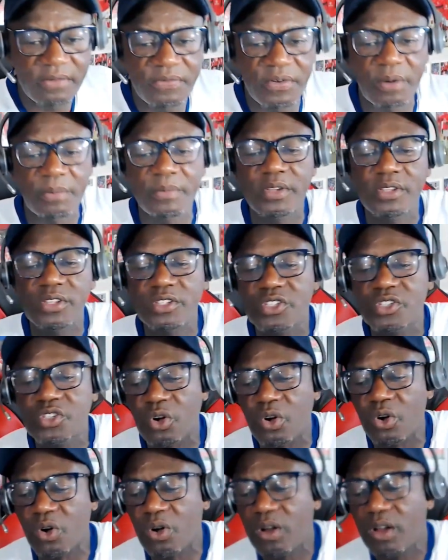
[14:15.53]
from
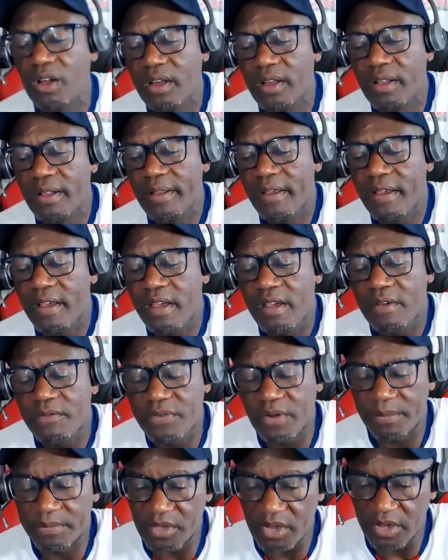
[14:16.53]
tour
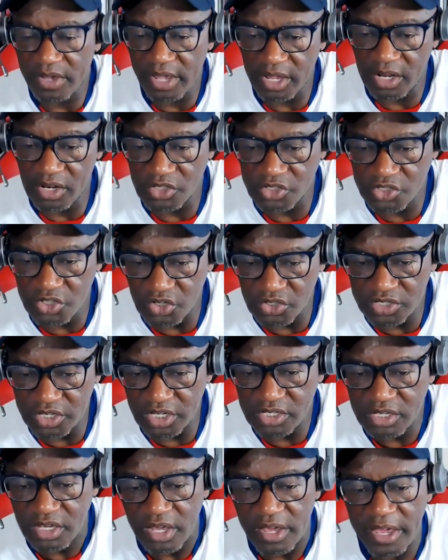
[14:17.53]
from the England
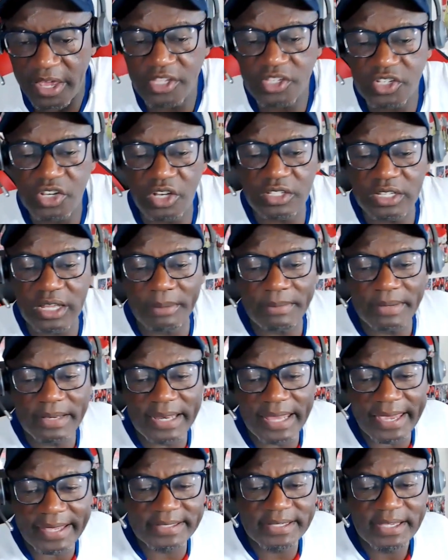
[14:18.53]
duties. He turned up
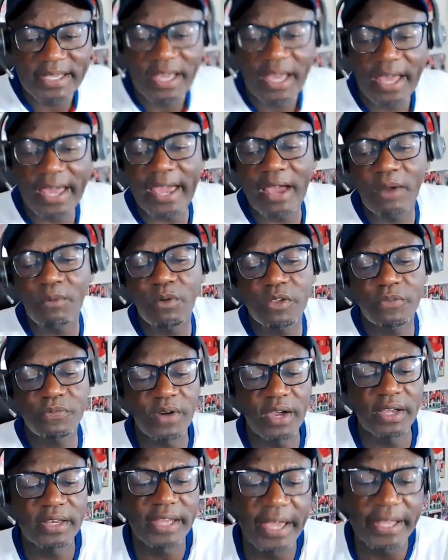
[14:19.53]
late and was
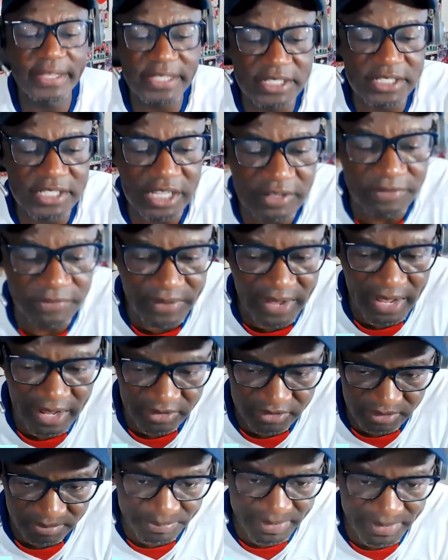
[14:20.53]
fined
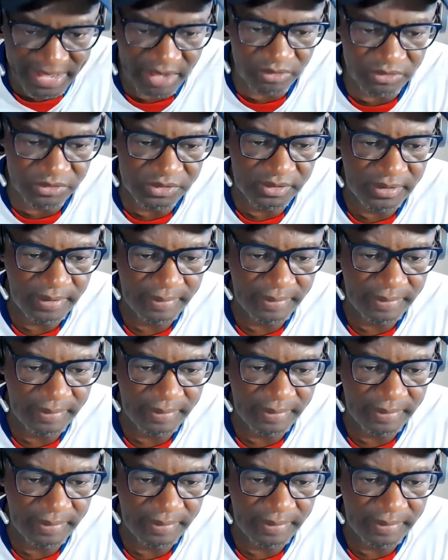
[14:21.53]
£86,000.